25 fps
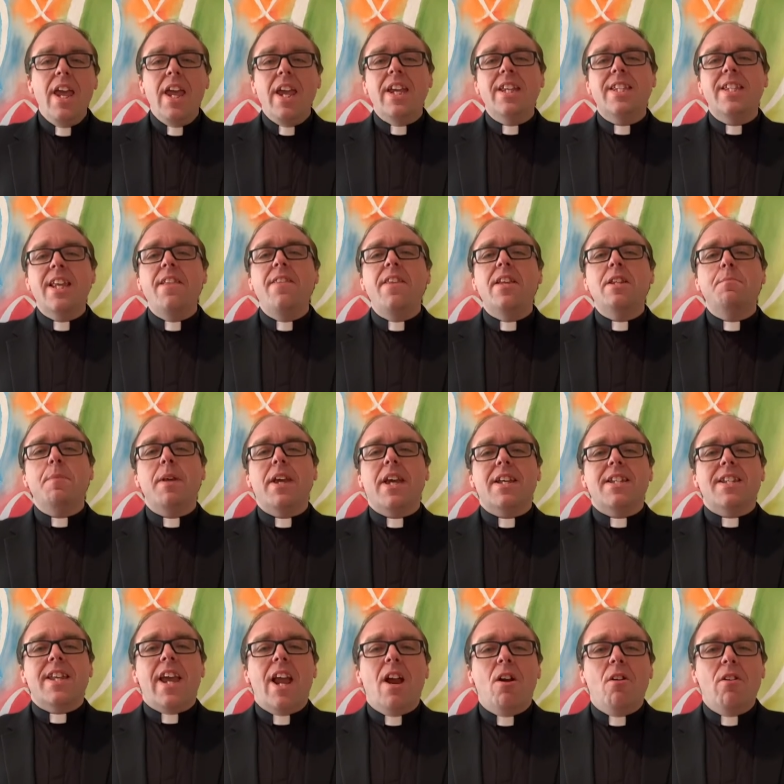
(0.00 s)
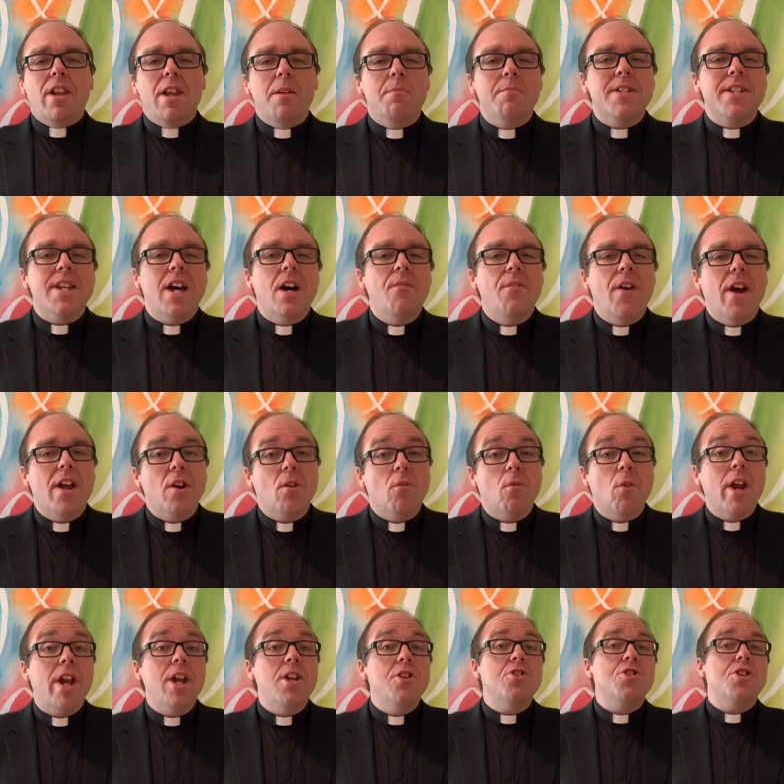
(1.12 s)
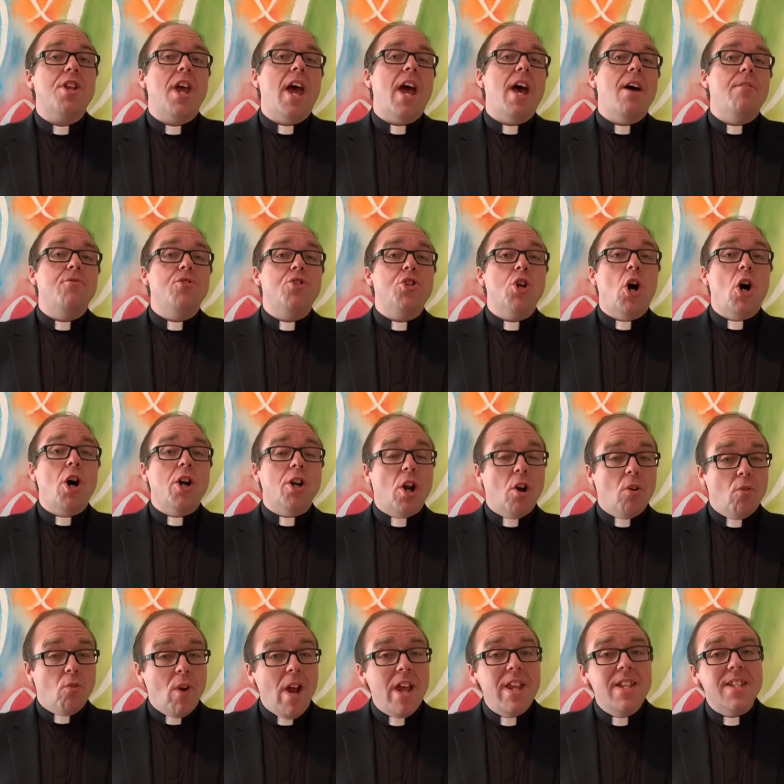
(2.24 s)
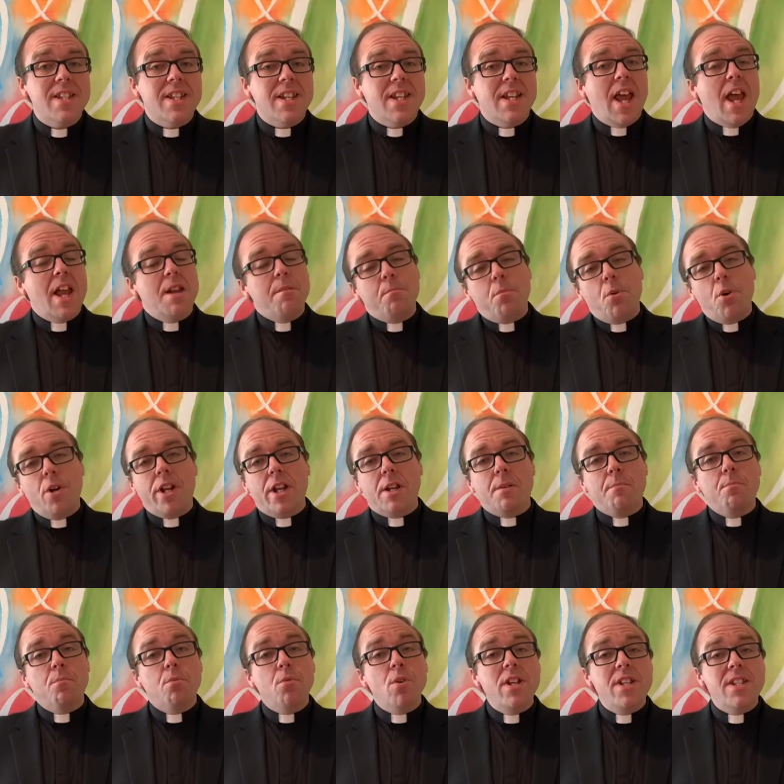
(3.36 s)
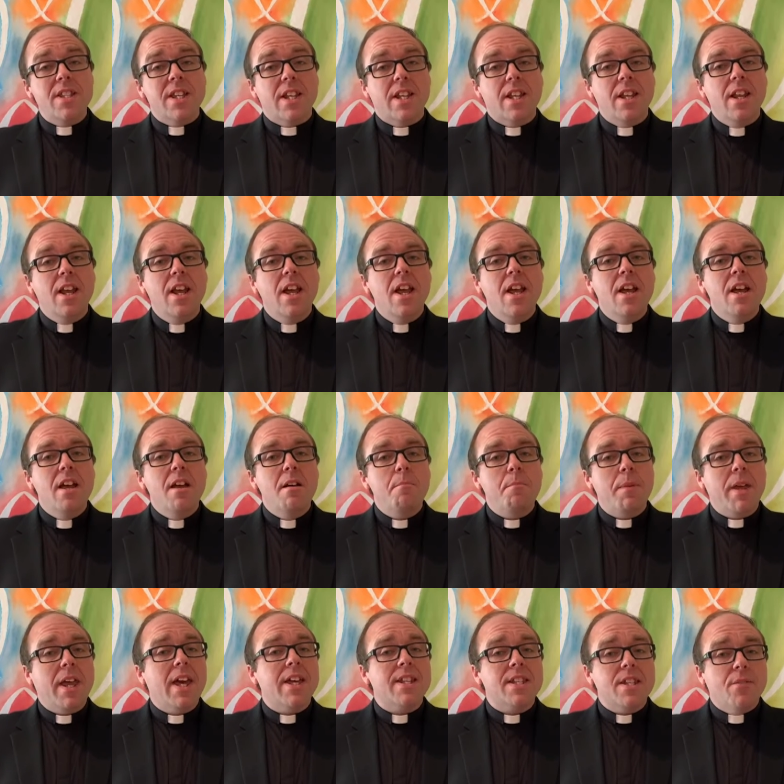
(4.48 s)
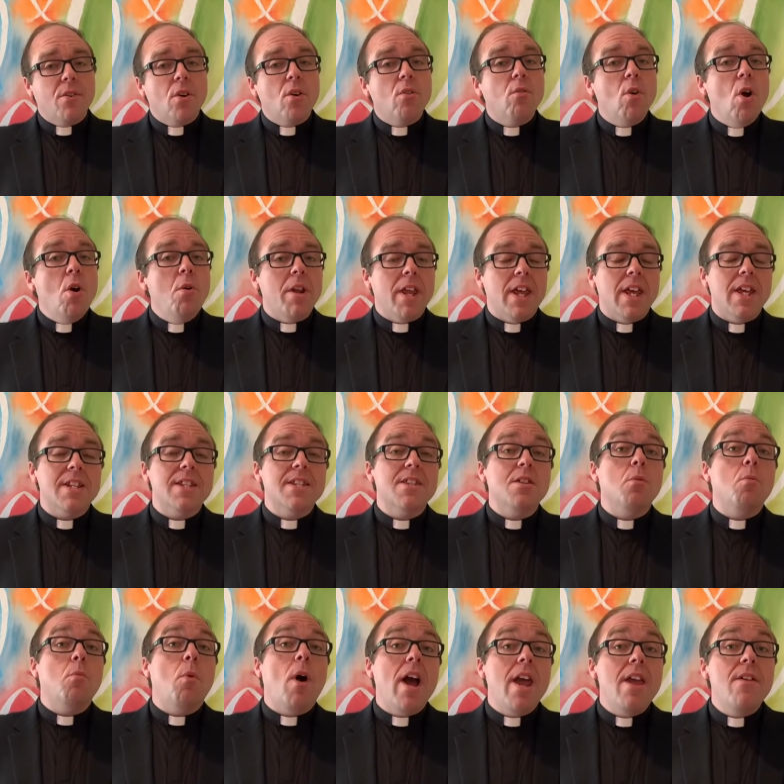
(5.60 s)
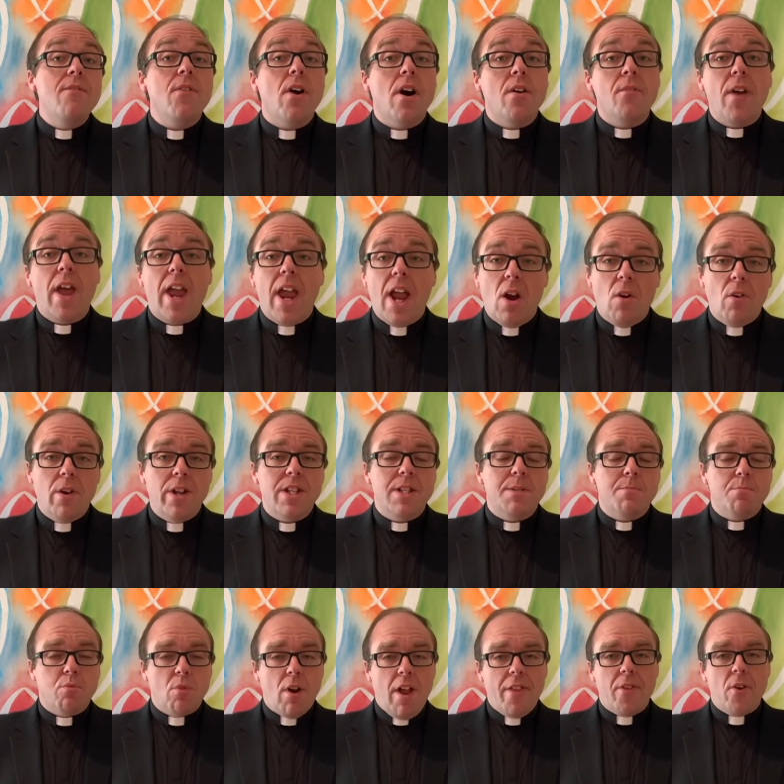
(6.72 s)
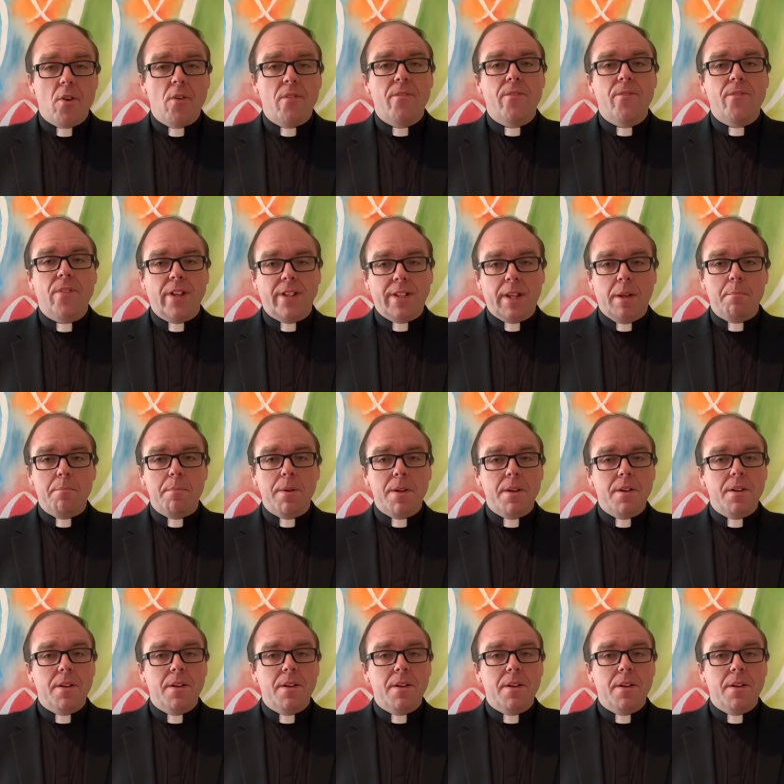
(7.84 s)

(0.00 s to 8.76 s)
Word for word: He said this because Herod himself had arranged to have John arrested and put in prison because of Herodias, the wife of Herod's brother Philip.